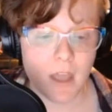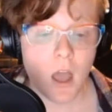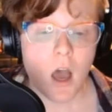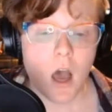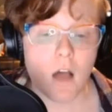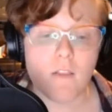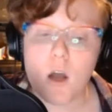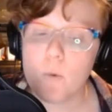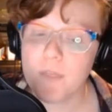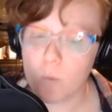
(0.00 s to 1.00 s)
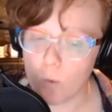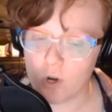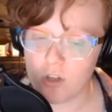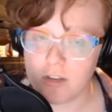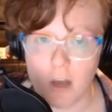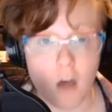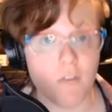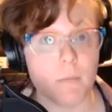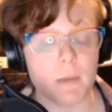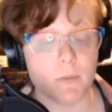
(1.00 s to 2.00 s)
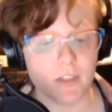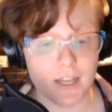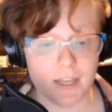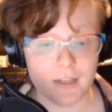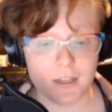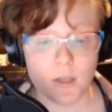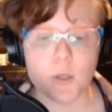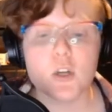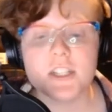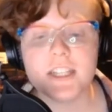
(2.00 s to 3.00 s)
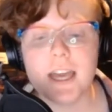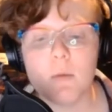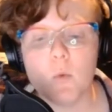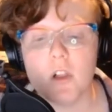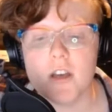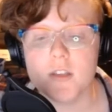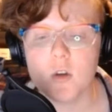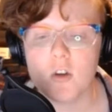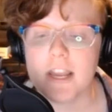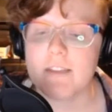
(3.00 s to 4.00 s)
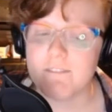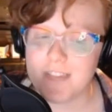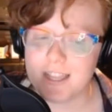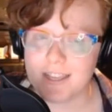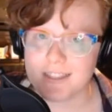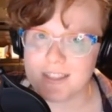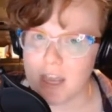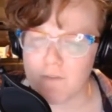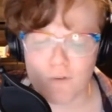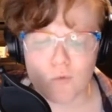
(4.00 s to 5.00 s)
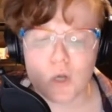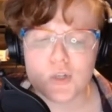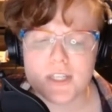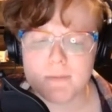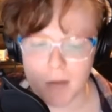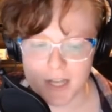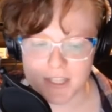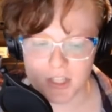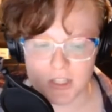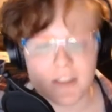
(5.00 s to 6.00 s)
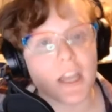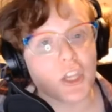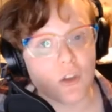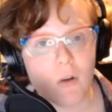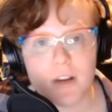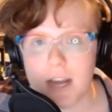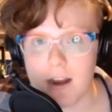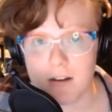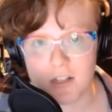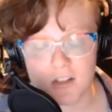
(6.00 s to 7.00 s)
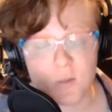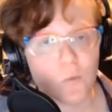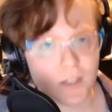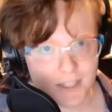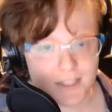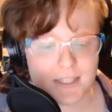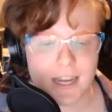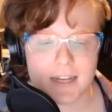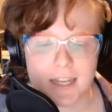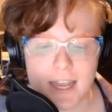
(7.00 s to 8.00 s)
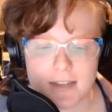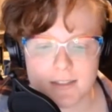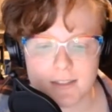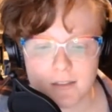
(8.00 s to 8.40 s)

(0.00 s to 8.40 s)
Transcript: Along with the world and all the people in it, your DM will also create villains and ferocious monsters that your characters will need to stand against.